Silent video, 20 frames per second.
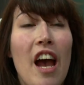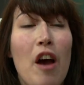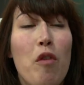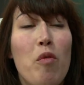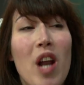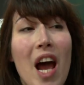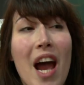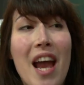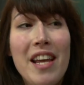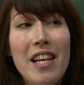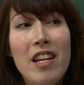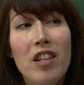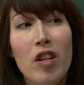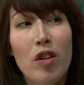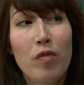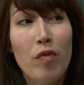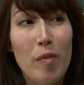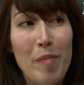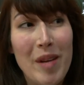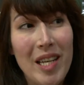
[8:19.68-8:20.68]
what I can learn
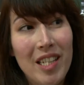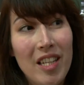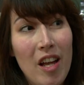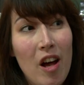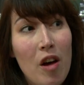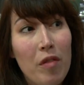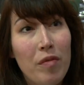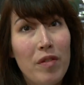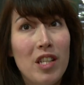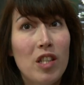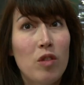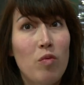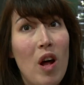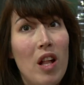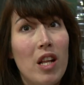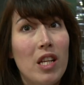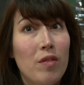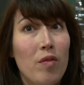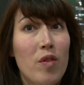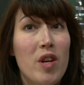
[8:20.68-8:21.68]
for myself, as
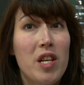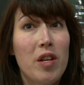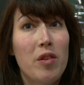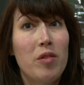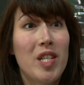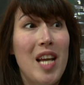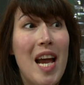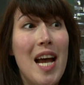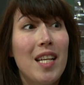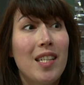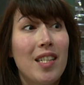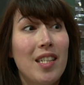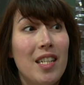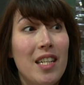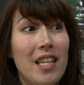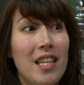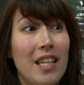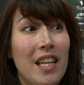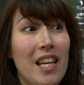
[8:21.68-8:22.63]
well as for Ecotastic